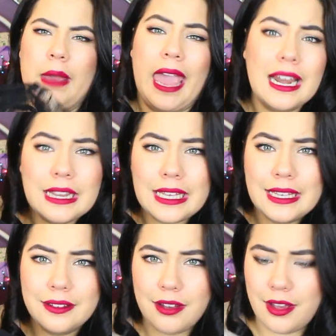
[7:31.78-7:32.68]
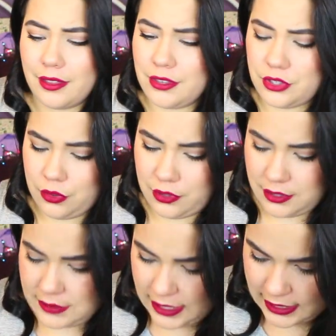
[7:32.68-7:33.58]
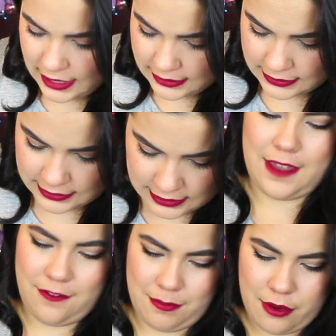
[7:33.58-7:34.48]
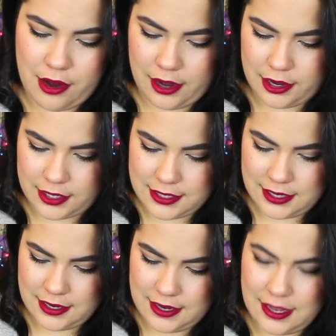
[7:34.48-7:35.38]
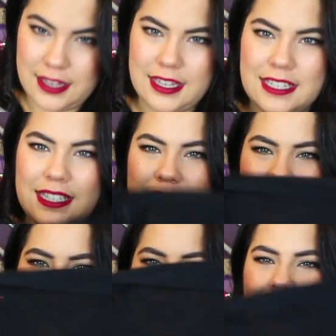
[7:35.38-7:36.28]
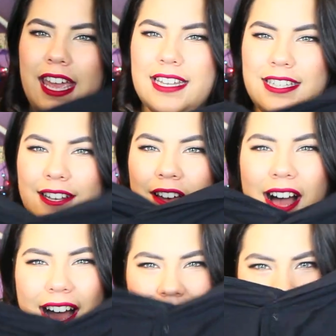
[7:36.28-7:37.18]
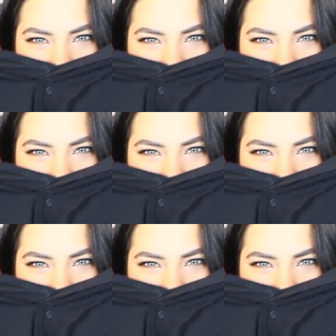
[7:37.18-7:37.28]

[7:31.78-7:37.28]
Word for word: paneling on the shoulders, I guess. My favorite part is the slit on the